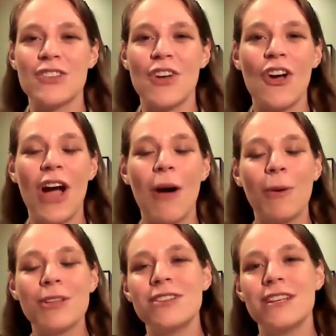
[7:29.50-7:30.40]
So I
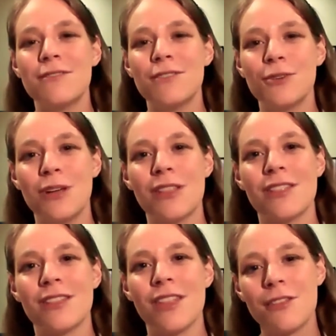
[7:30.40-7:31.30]
want to leave you
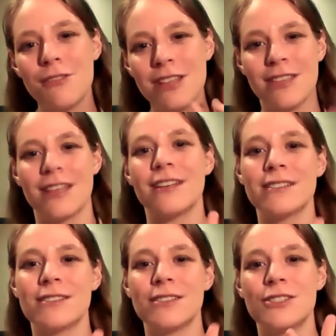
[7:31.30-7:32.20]
with 3
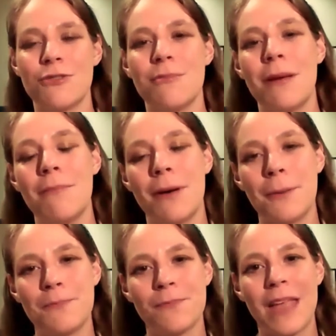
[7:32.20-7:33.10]
things to
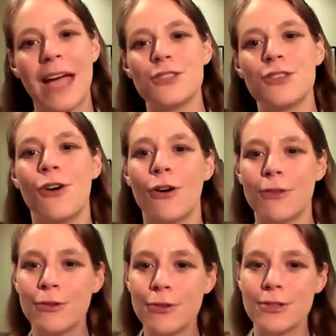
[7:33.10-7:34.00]
remember as you are
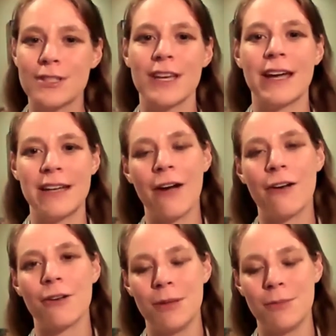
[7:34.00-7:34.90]
recruiting and
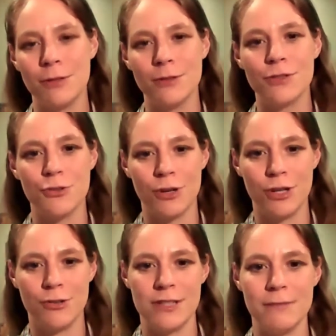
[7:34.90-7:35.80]
hiring people to
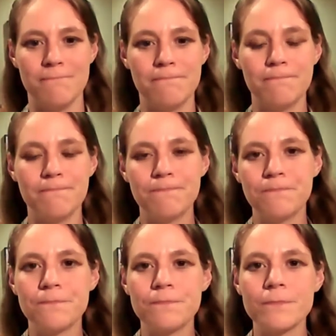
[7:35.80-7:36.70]
join your team.
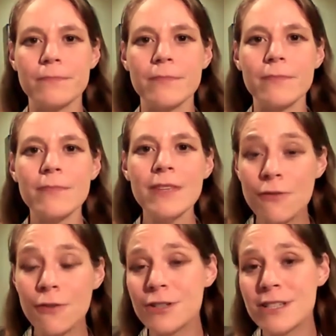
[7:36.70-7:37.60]

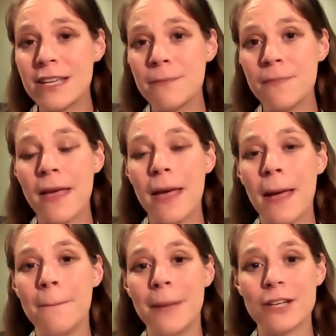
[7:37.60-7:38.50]
Firstly,
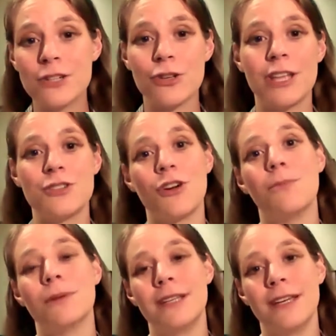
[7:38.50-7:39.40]
make sure that you're
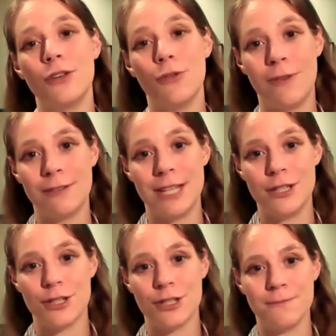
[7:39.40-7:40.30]
building your
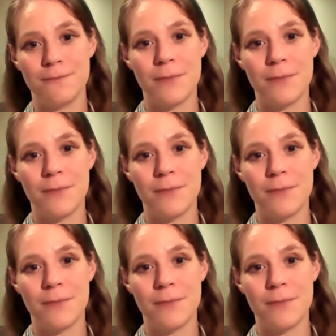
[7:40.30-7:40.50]
foundation.